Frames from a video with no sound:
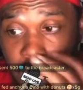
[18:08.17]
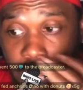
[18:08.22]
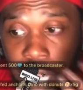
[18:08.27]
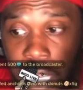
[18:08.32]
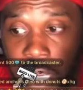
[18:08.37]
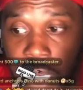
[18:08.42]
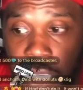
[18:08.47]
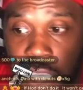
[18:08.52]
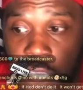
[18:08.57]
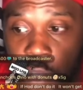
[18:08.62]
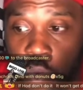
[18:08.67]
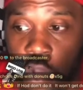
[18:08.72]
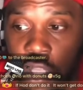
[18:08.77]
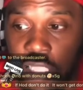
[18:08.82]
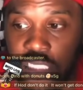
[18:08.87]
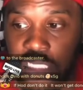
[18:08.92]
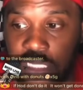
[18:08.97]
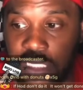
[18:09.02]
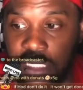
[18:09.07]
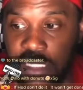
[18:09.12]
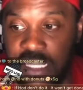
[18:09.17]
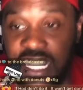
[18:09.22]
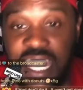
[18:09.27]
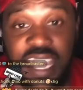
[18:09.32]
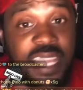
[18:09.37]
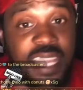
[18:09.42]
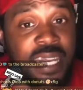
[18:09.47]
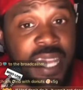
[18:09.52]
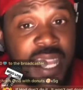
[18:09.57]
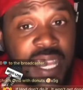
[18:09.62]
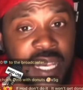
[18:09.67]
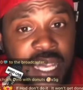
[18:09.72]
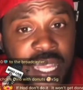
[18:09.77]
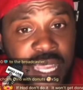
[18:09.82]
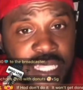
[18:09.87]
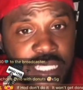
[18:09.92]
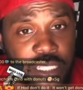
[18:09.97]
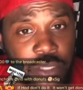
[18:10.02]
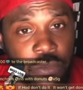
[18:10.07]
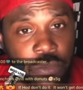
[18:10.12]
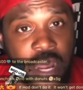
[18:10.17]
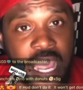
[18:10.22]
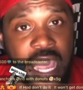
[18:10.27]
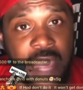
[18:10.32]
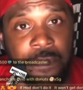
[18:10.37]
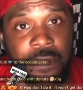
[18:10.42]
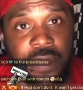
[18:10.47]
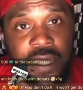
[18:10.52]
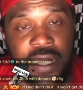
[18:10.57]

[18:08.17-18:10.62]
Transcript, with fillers: And he wants to stay in LA to rap.